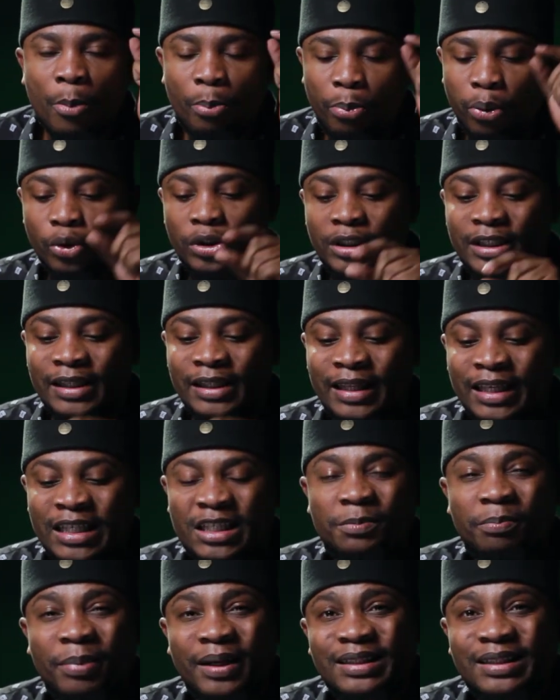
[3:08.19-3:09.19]
put
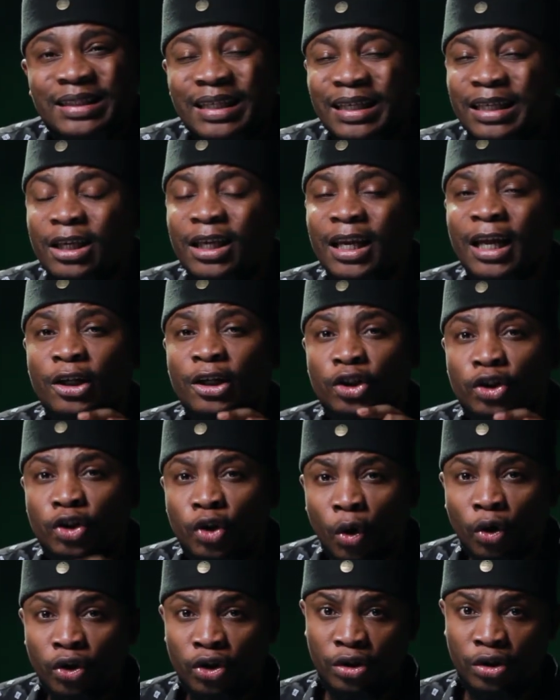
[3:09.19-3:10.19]
this particular
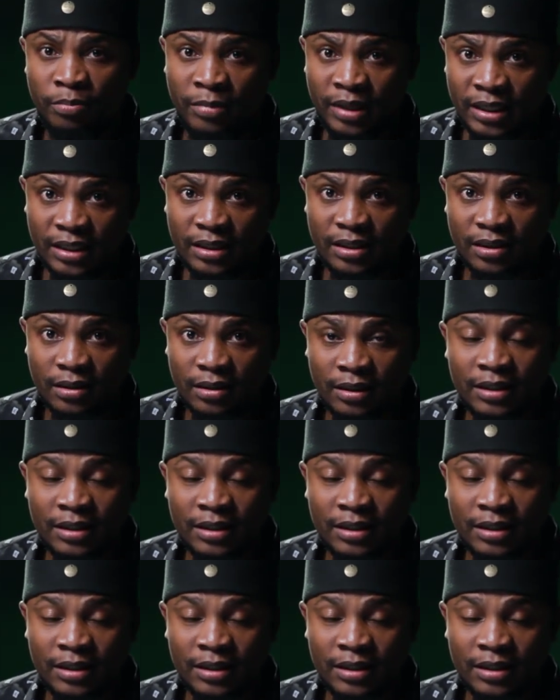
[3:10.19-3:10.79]
document,